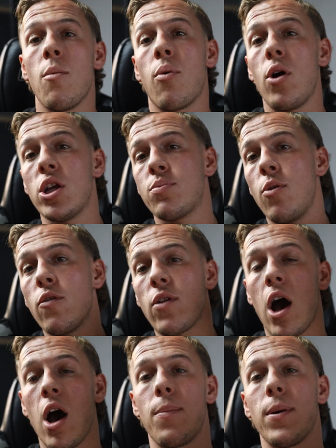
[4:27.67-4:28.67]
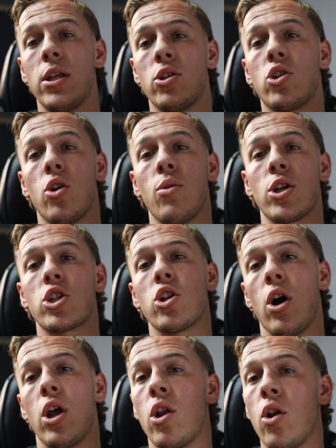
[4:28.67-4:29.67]
Price moved up into a
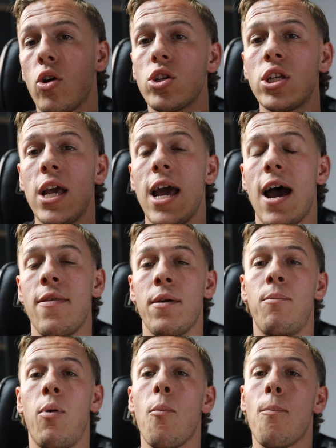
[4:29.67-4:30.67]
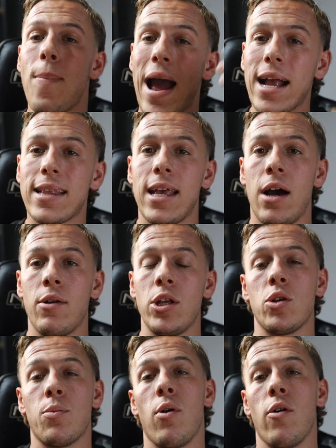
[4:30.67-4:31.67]
slight loss and then pulled back down
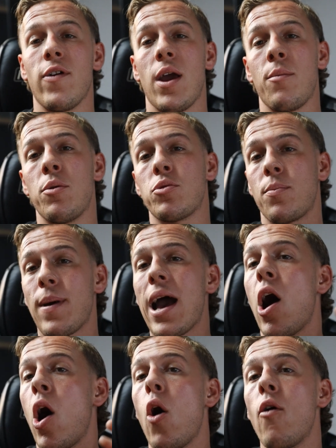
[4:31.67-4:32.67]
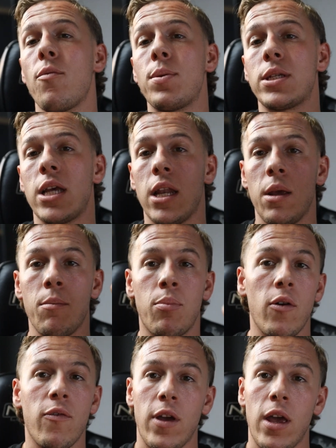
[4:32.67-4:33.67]
into profit, and we was about 0.5% in
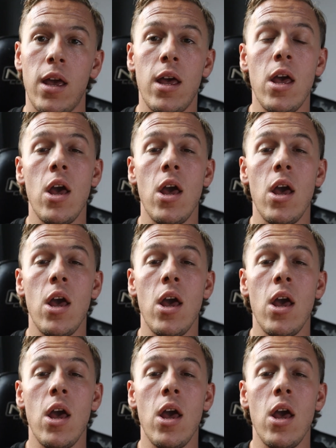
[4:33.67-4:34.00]
profit.